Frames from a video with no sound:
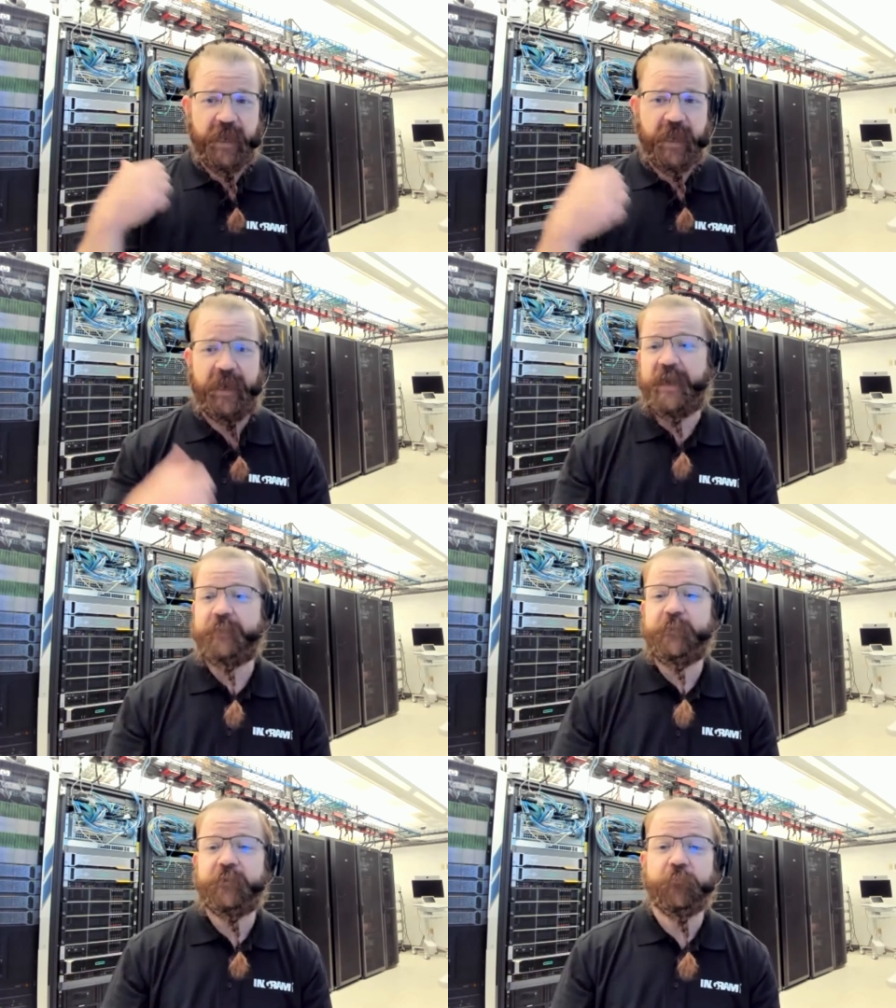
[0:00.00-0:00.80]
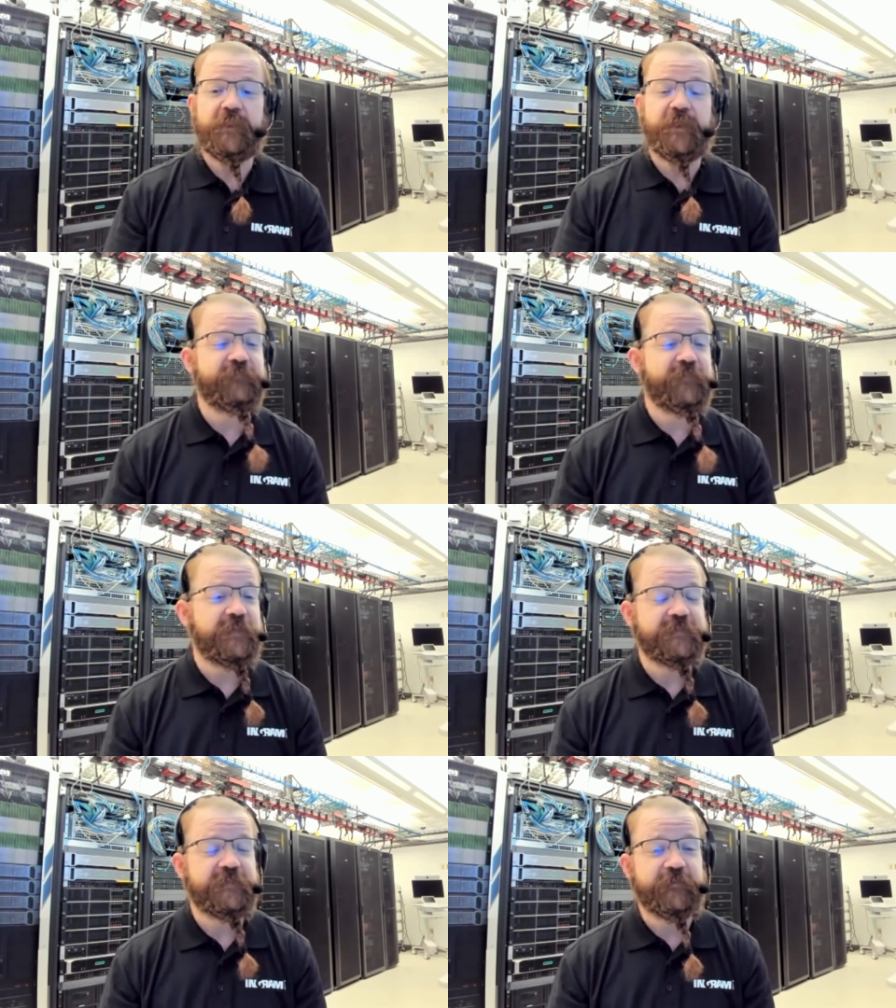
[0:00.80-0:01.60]
I'm in a real live data
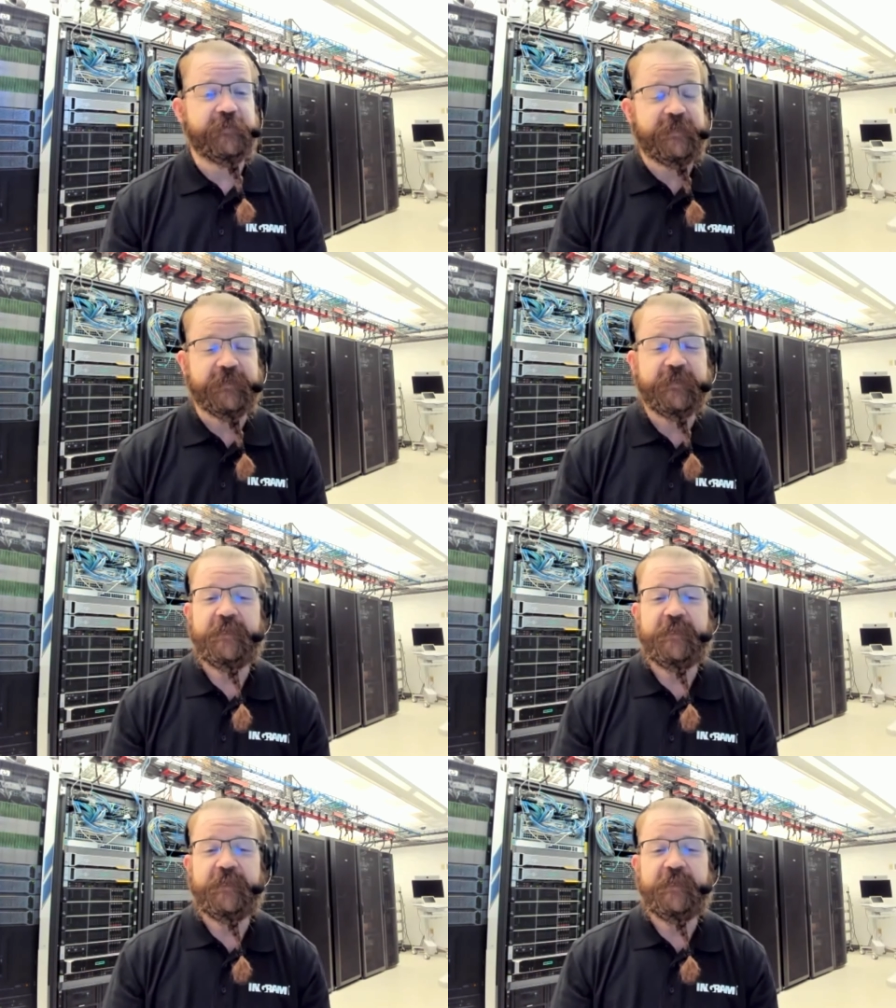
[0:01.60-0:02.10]
center here.